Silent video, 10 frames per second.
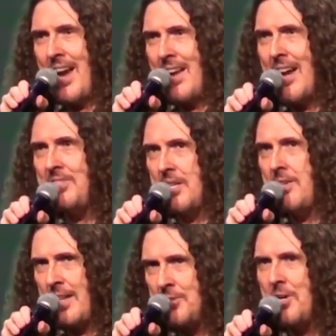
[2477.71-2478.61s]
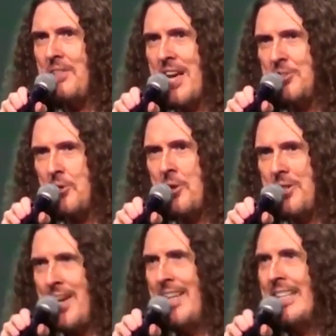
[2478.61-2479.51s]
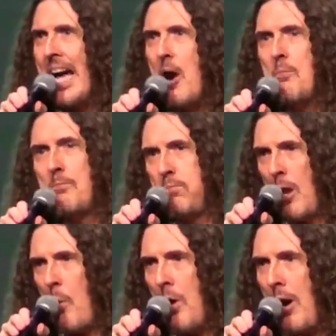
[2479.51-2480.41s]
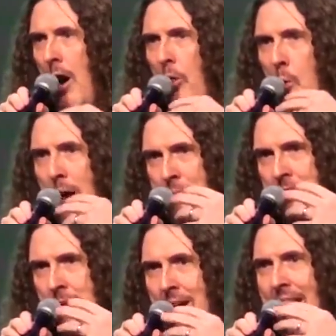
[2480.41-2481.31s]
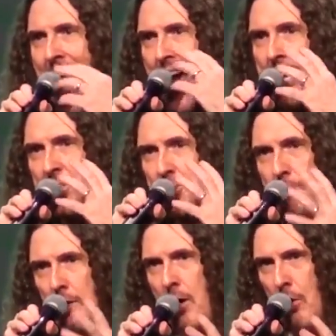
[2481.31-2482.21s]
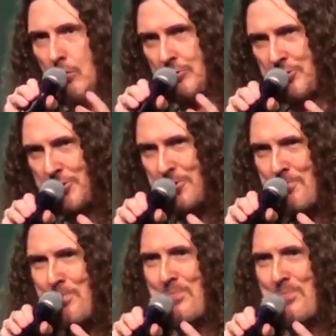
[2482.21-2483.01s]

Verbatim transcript: And I said, that's good, that's good. Now blow it all the way up until my head explodes.